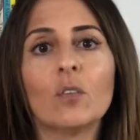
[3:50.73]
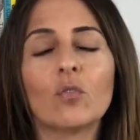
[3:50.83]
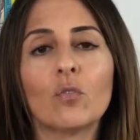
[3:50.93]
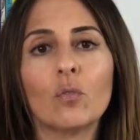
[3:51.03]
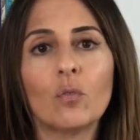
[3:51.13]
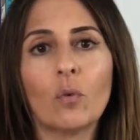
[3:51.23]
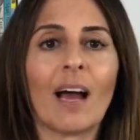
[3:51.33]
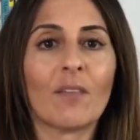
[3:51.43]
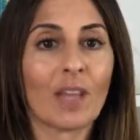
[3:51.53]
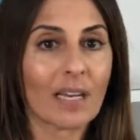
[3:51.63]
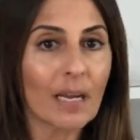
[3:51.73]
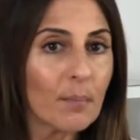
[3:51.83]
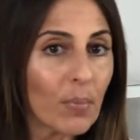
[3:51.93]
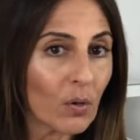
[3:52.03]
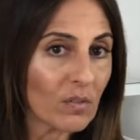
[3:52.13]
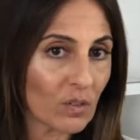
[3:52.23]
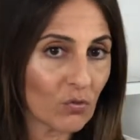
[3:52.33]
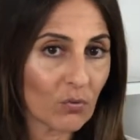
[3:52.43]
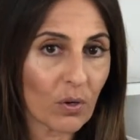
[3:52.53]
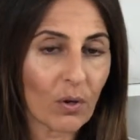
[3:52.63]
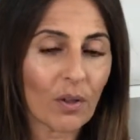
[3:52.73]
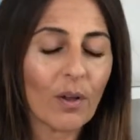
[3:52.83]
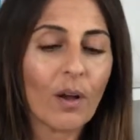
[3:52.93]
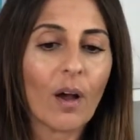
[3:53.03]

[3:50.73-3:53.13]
to have that impulse control